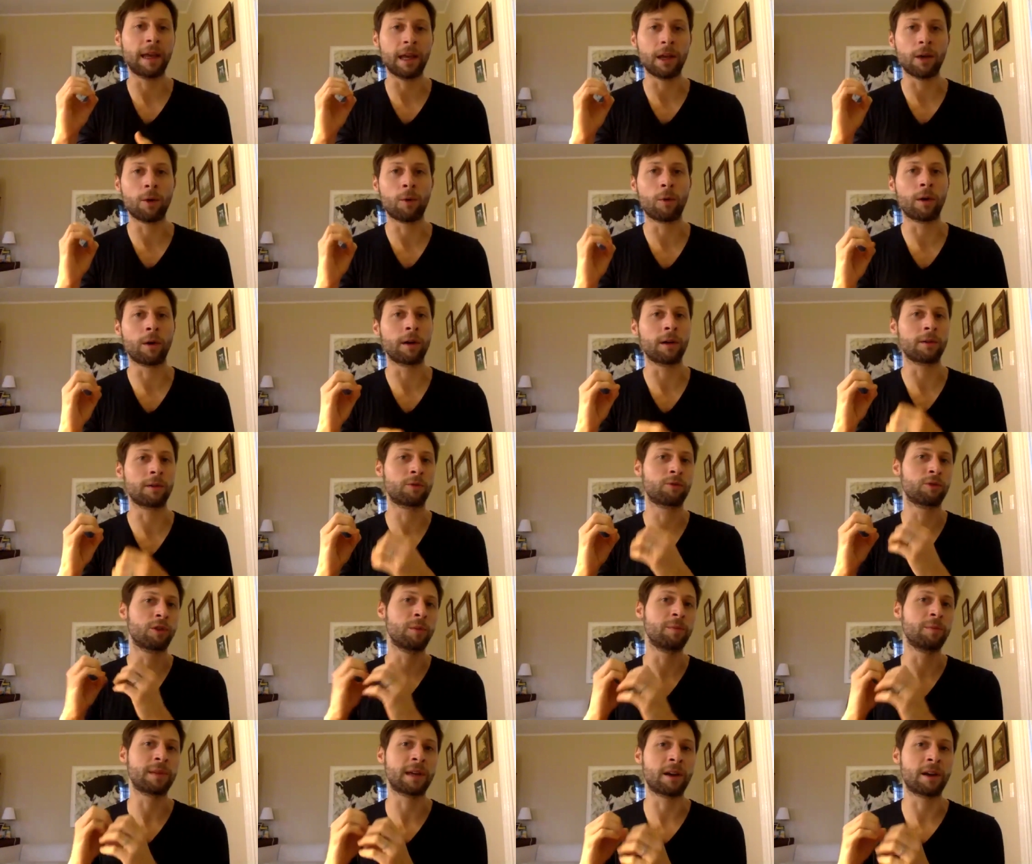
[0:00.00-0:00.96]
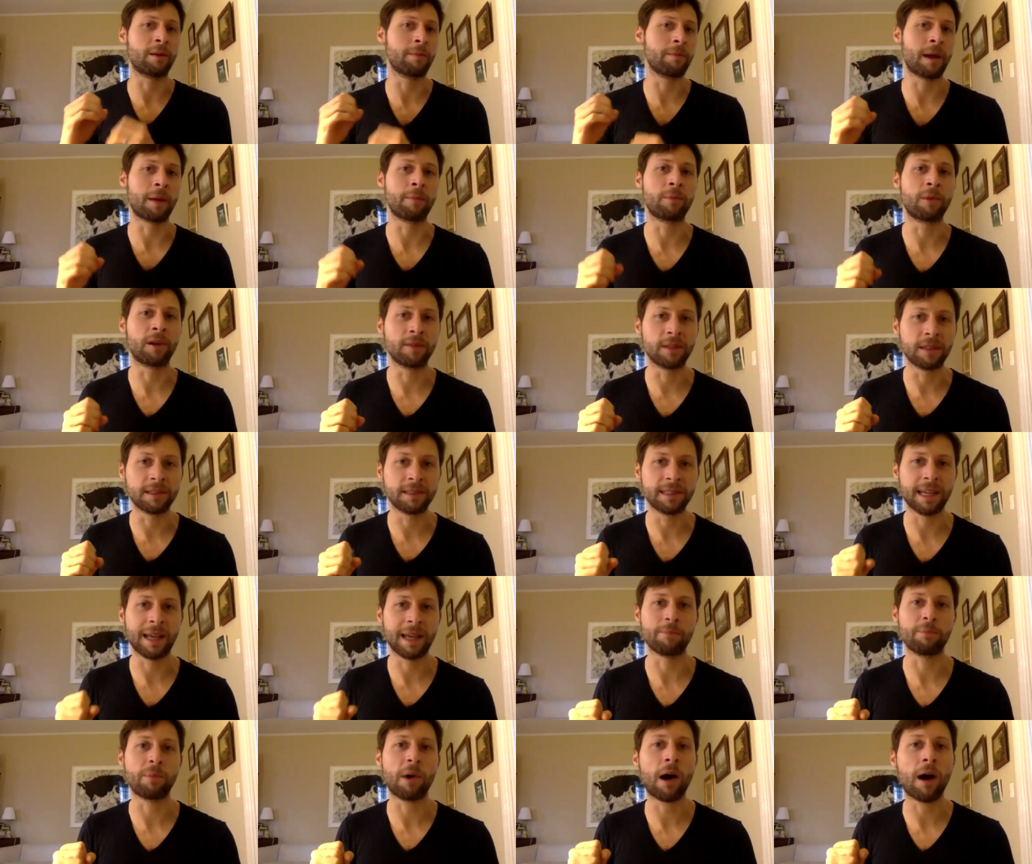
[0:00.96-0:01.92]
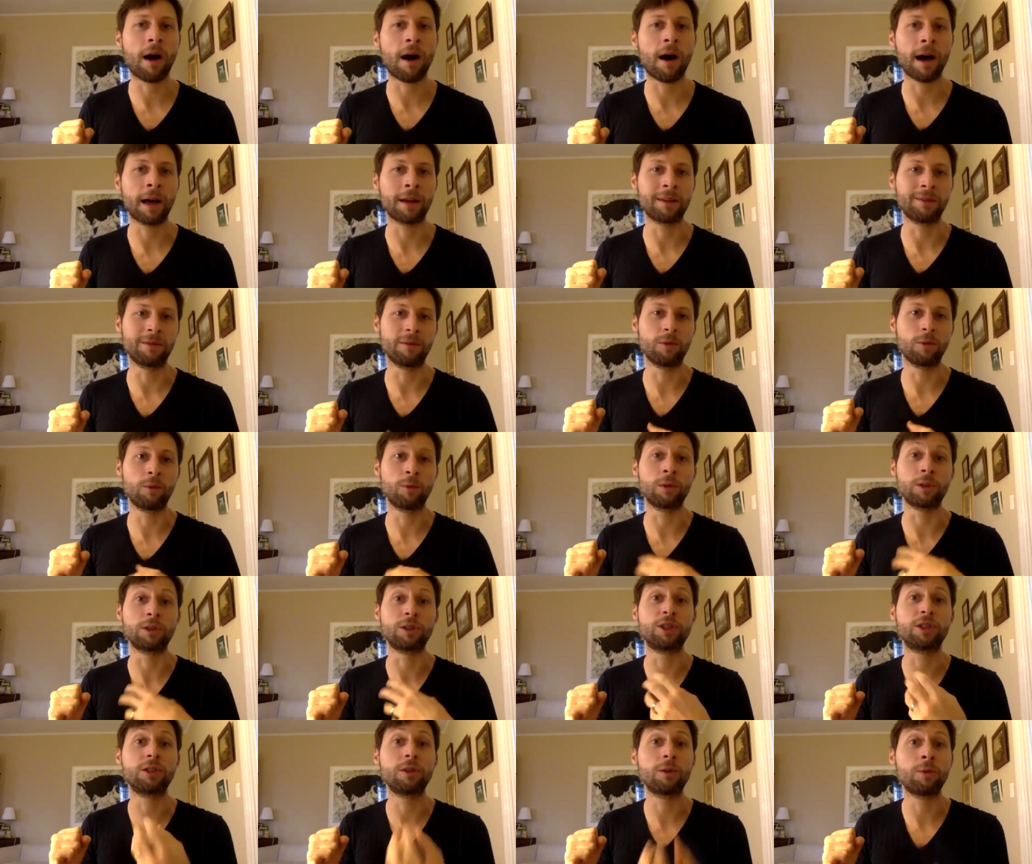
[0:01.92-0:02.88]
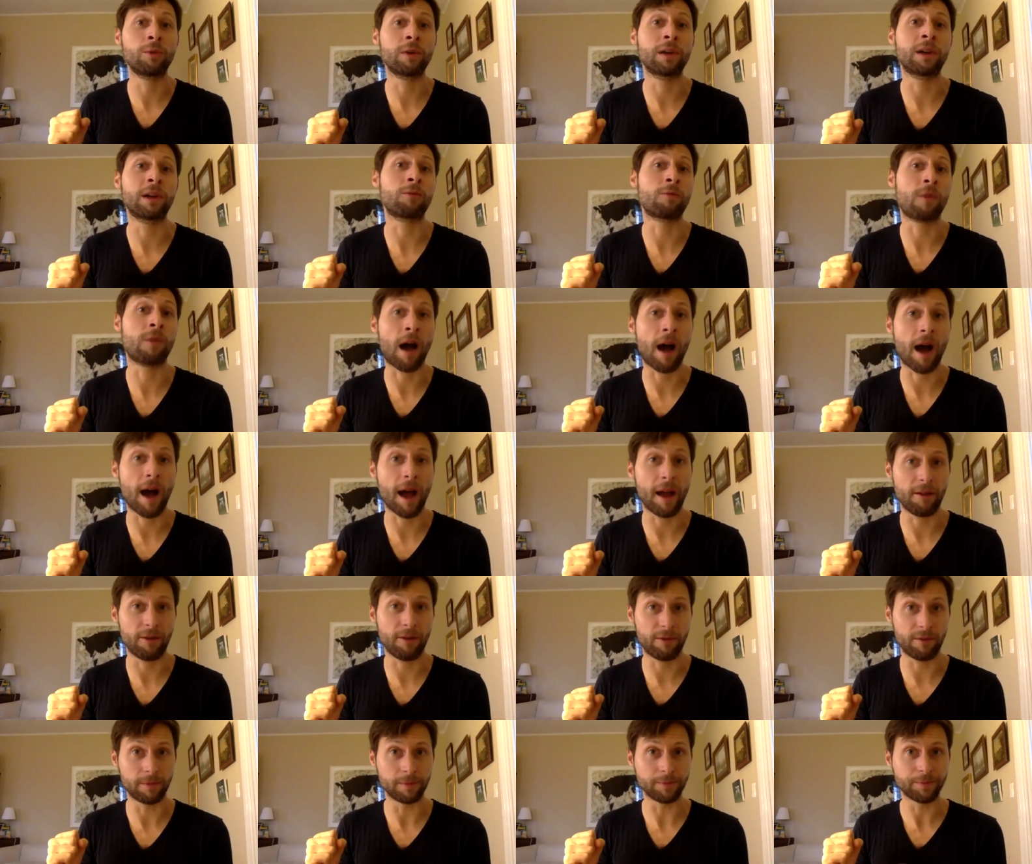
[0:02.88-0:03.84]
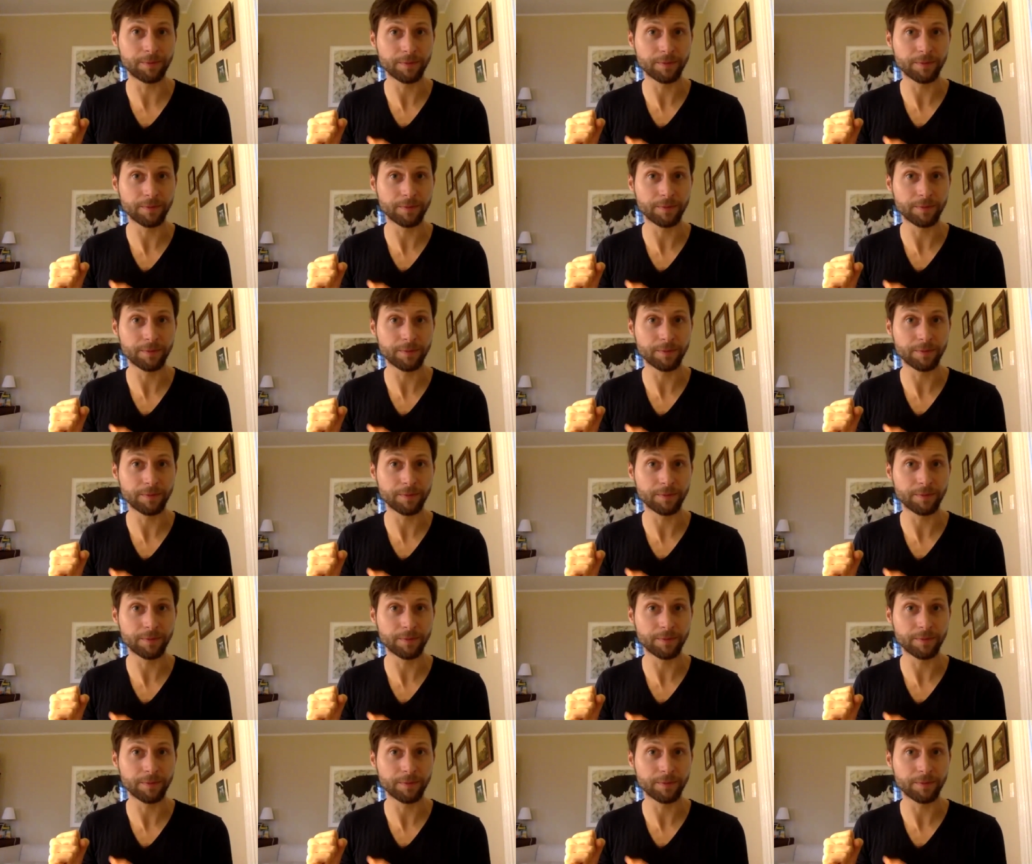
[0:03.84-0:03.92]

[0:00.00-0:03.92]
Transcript: or a group that are a member of the same pod, which would arrive,